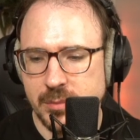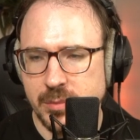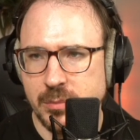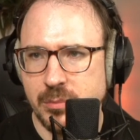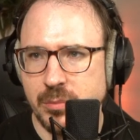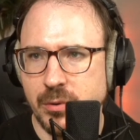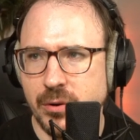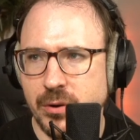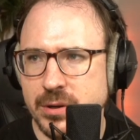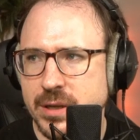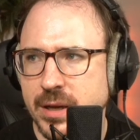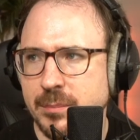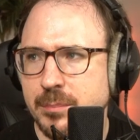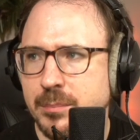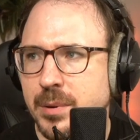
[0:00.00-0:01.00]
Brought
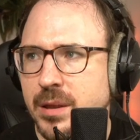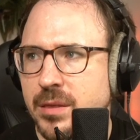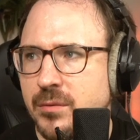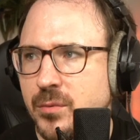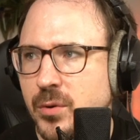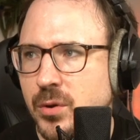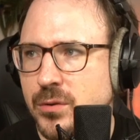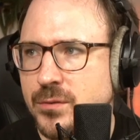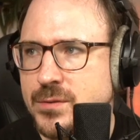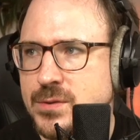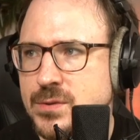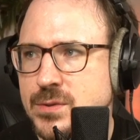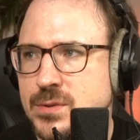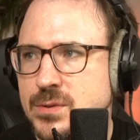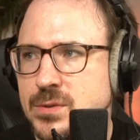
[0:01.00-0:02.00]
Up by the
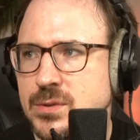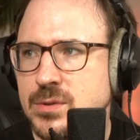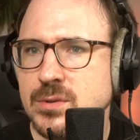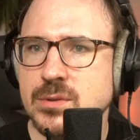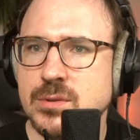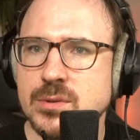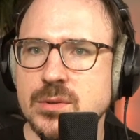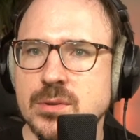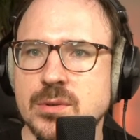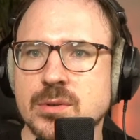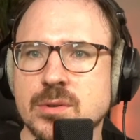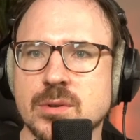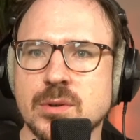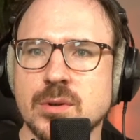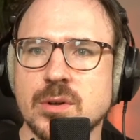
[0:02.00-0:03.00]
Wolves.
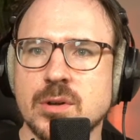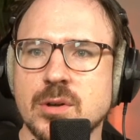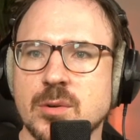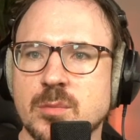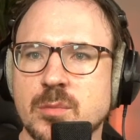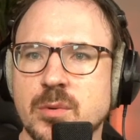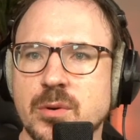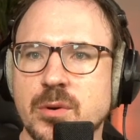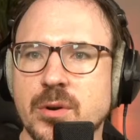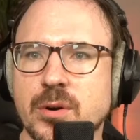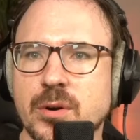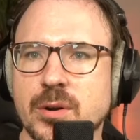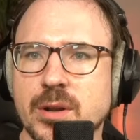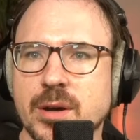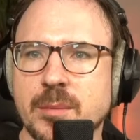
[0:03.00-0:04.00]

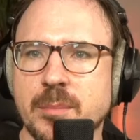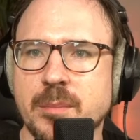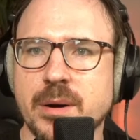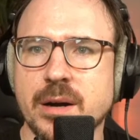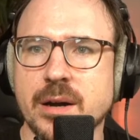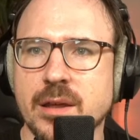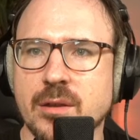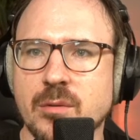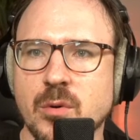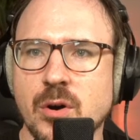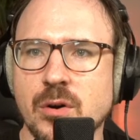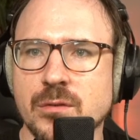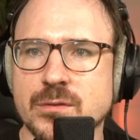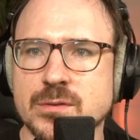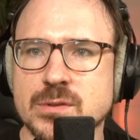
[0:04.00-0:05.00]
Brought Up by the
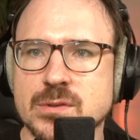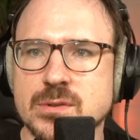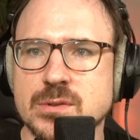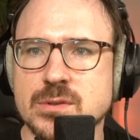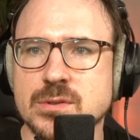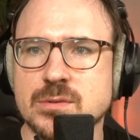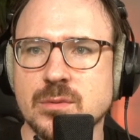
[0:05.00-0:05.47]
Wolves.